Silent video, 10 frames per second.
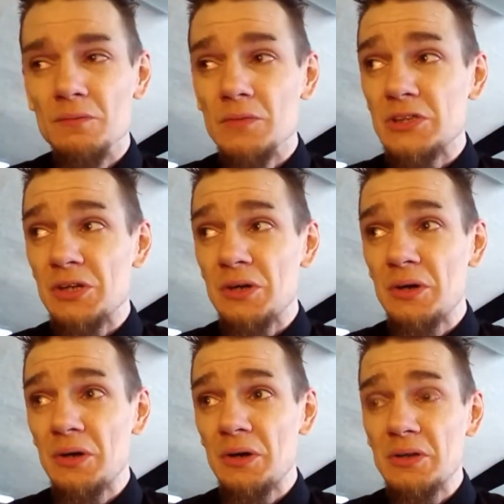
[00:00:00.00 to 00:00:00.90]

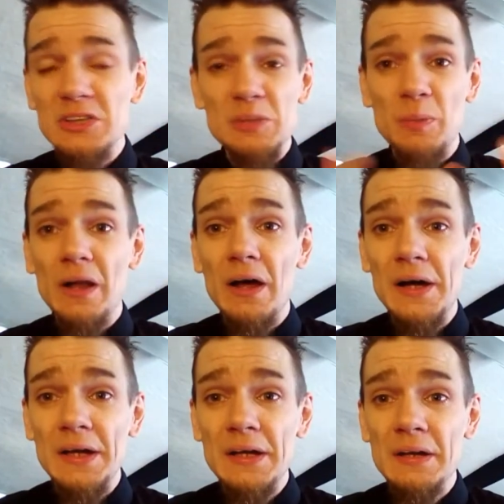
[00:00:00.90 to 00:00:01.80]
to
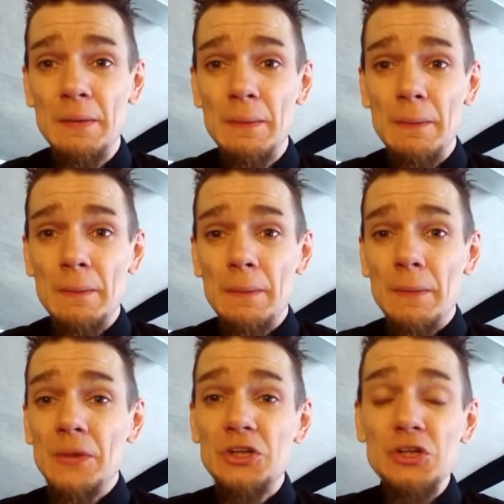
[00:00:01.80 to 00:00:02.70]
supply
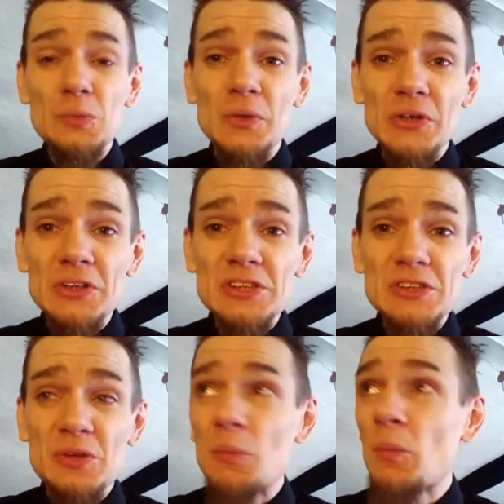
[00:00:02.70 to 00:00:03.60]

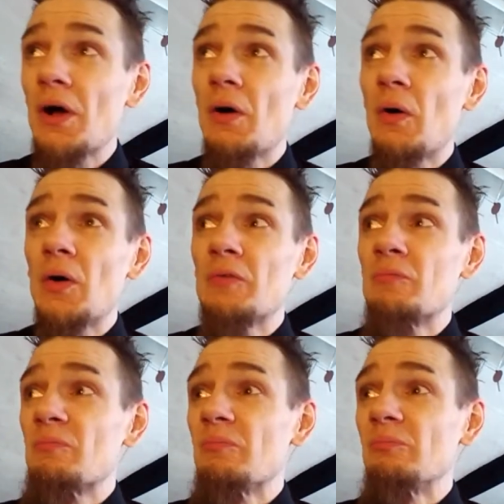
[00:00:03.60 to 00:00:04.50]
humans that were
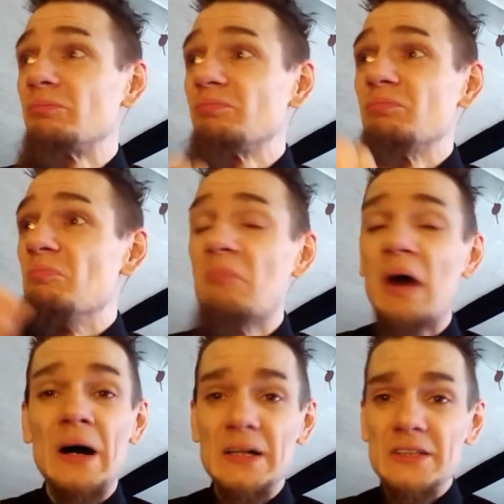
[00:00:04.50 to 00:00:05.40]
on
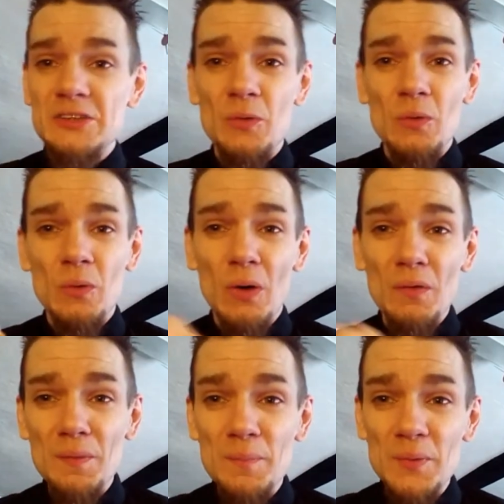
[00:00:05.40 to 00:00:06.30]
Mars or
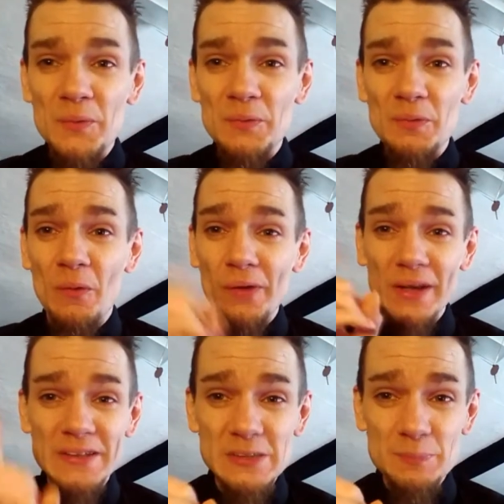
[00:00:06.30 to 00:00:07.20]
on the moon or
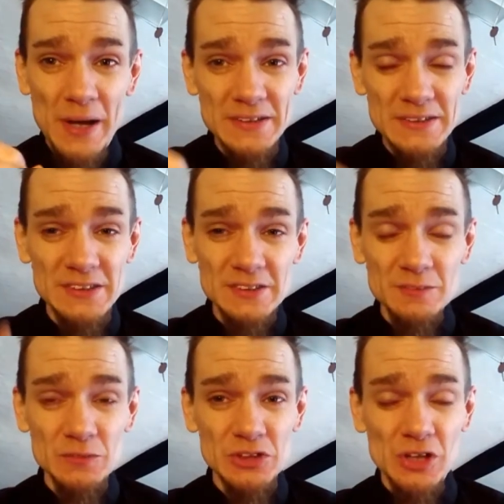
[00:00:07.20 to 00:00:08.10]
in space.
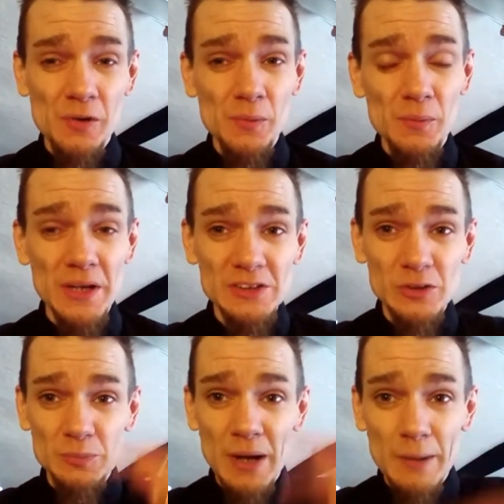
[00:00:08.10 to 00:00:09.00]
So it's
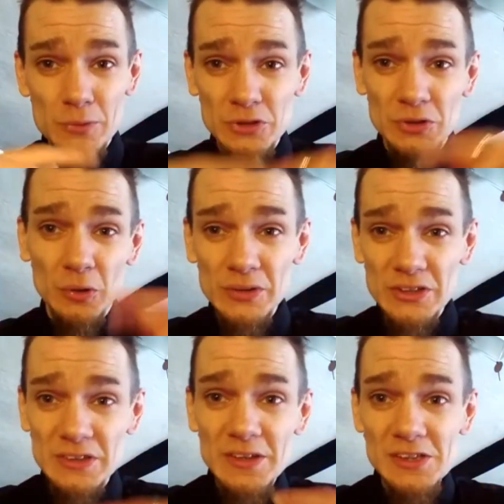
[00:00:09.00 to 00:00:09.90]
got to be able to
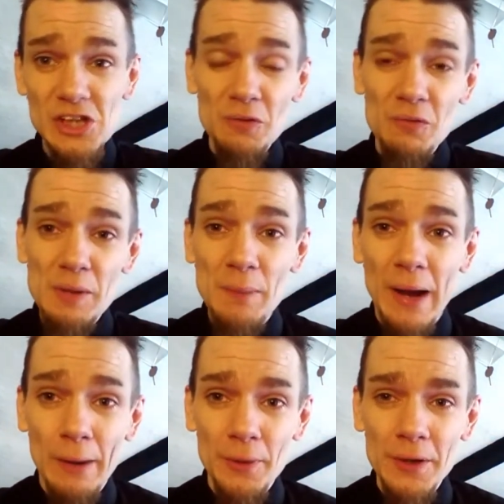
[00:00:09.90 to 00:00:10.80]
constantly generate
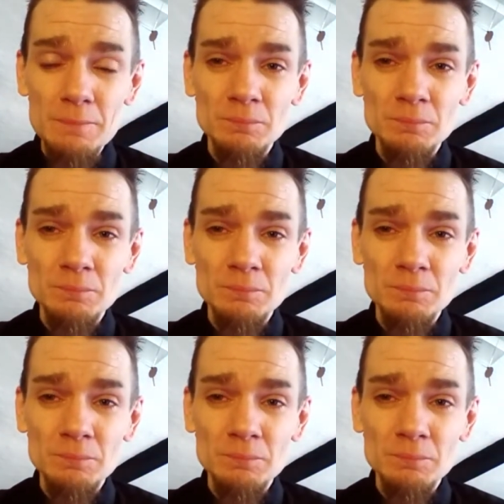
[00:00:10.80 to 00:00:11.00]
power